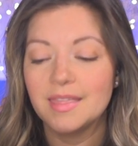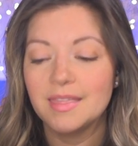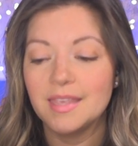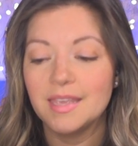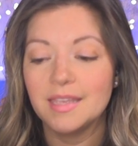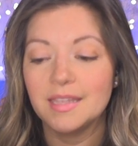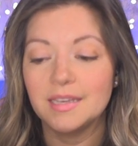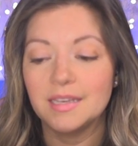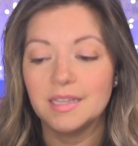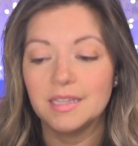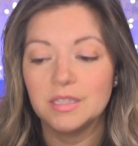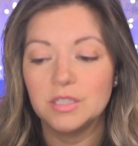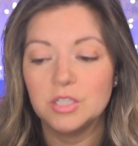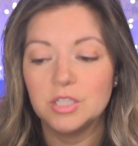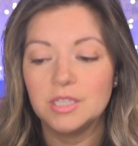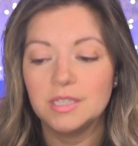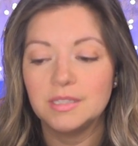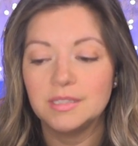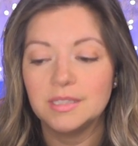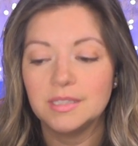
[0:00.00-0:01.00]
Then
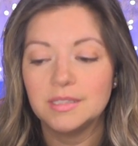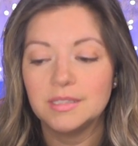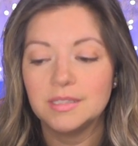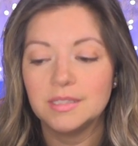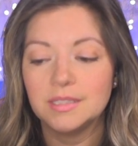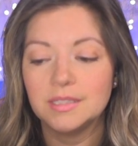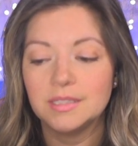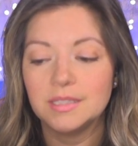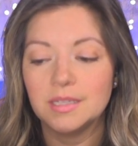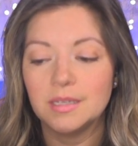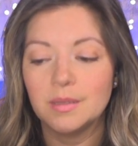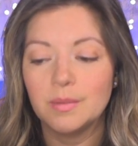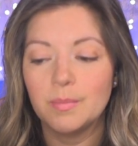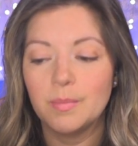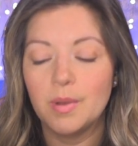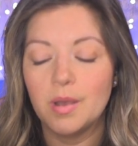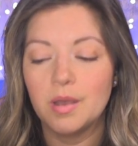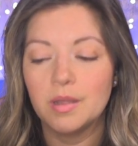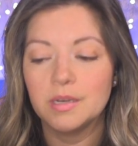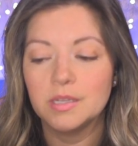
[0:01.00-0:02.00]
Jesus sent
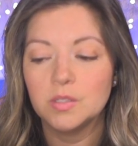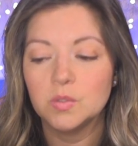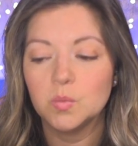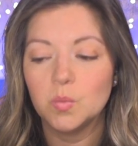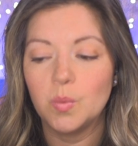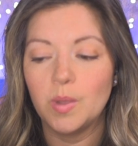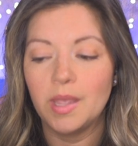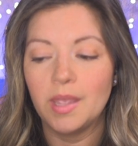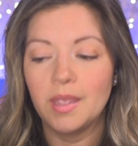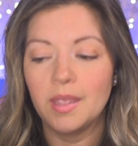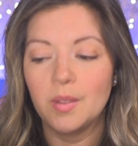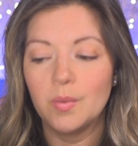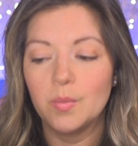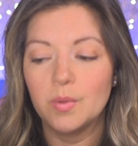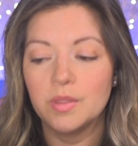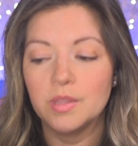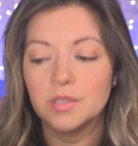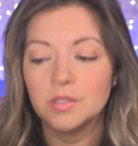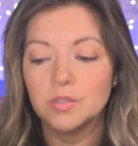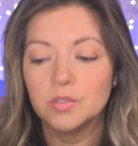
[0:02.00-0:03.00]
him on his way
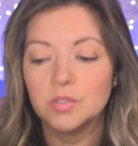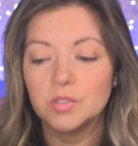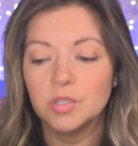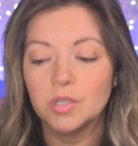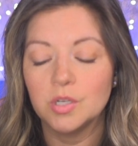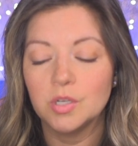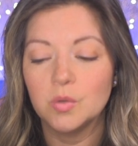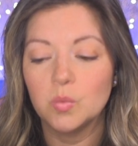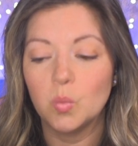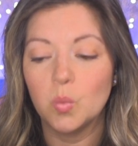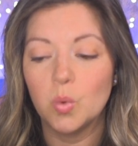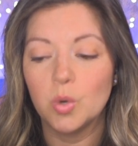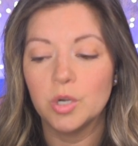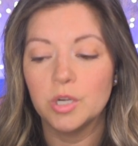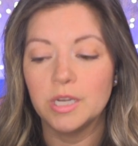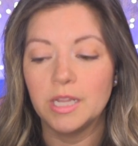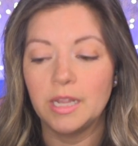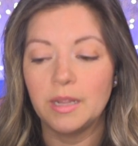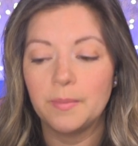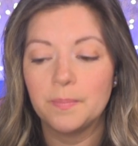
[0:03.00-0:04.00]
with a stern
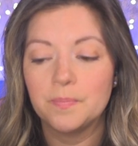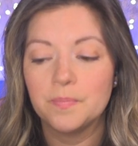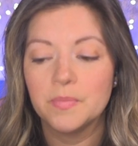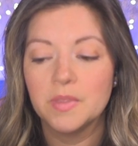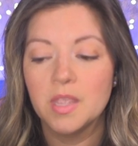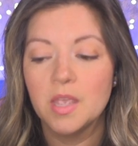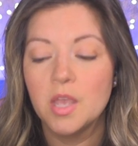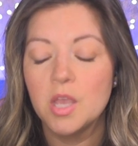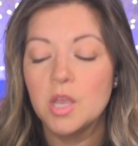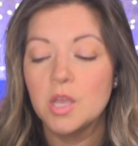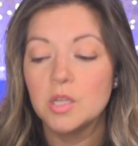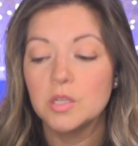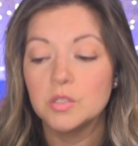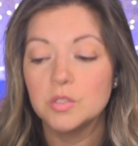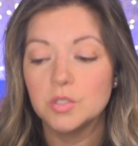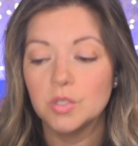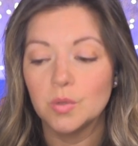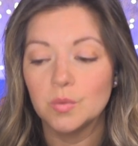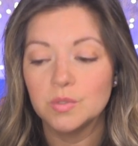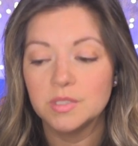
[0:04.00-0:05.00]
warning
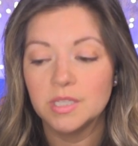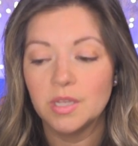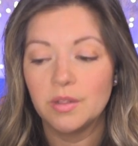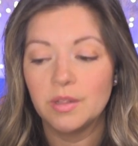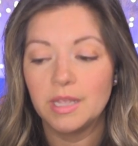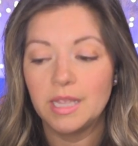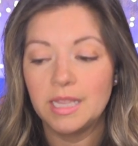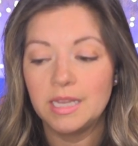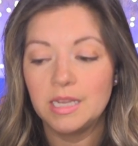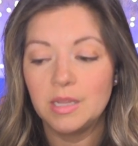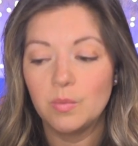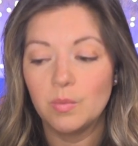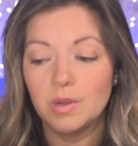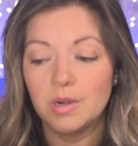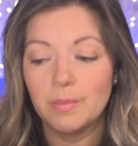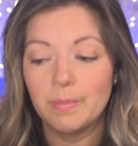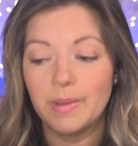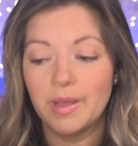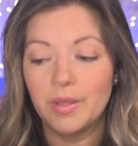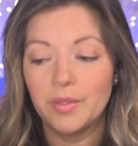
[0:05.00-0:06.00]
Don't tell anyone
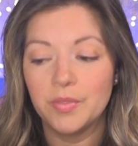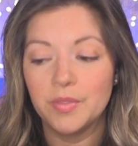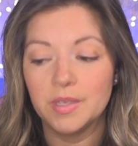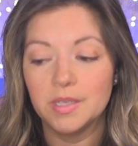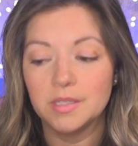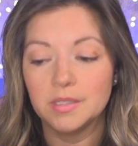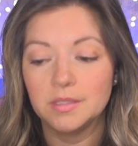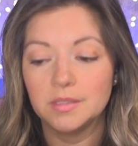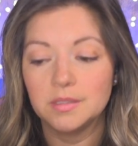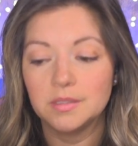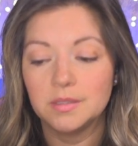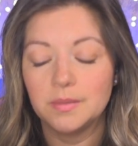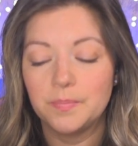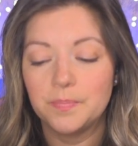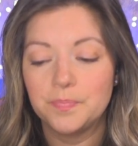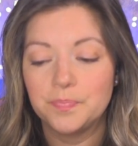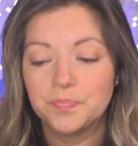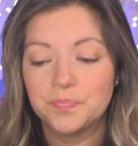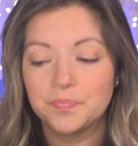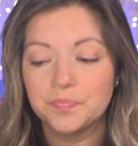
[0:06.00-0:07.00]
about this.
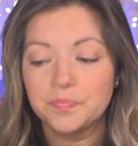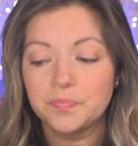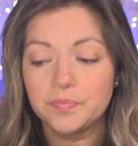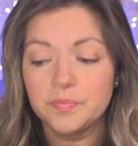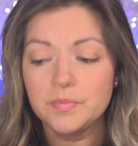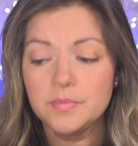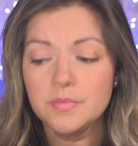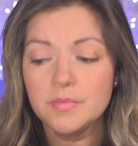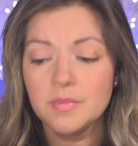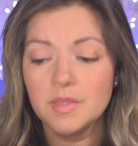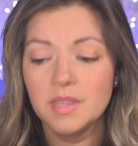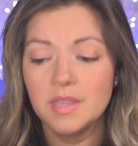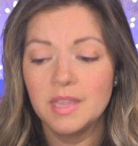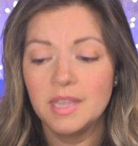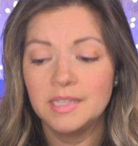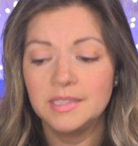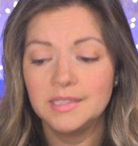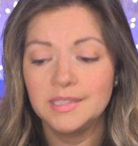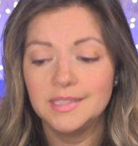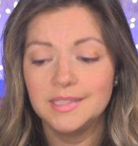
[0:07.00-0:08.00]

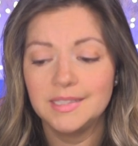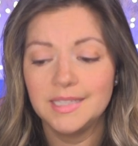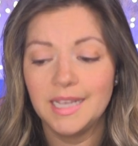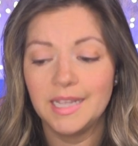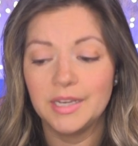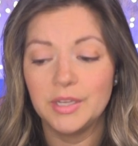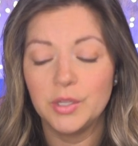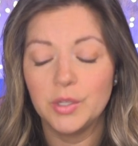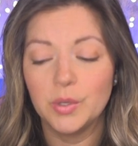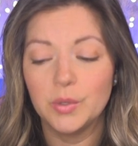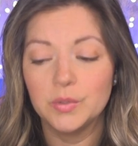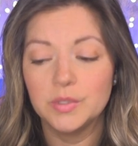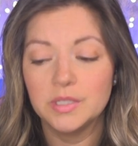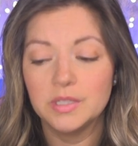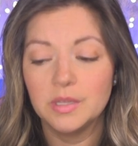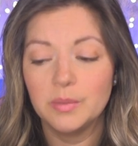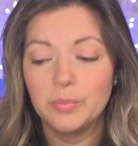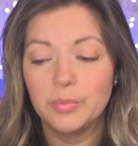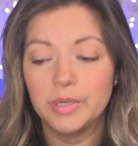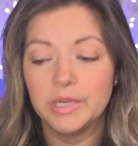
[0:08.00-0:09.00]
Instead, go to
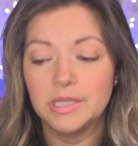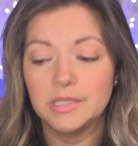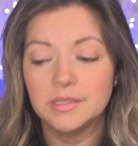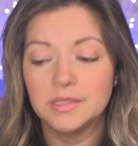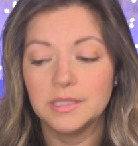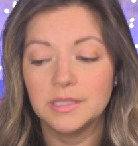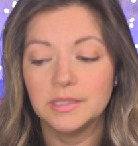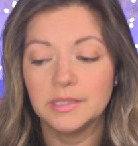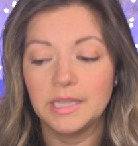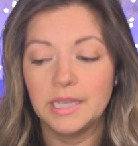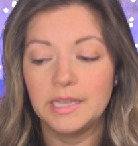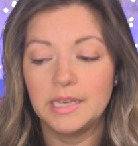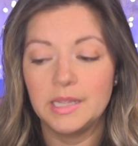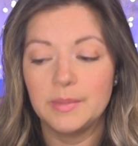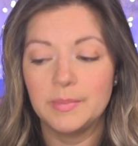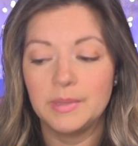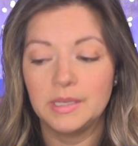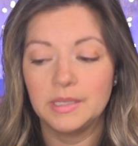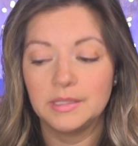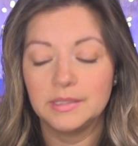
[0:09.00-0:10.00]
the priest and let
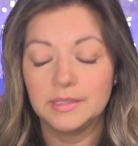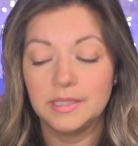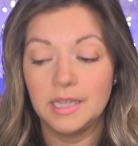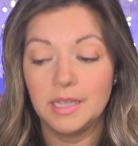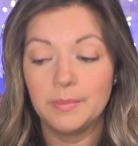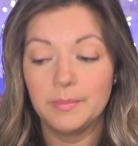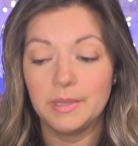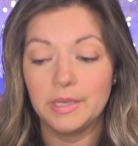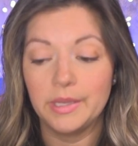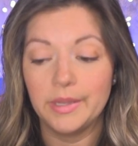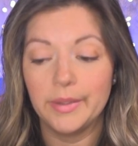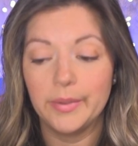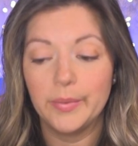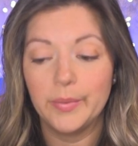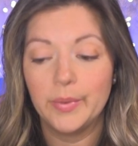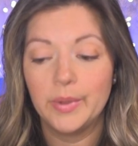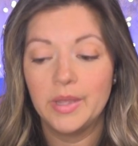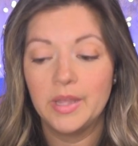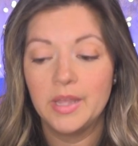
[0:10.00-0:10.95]
him examine you.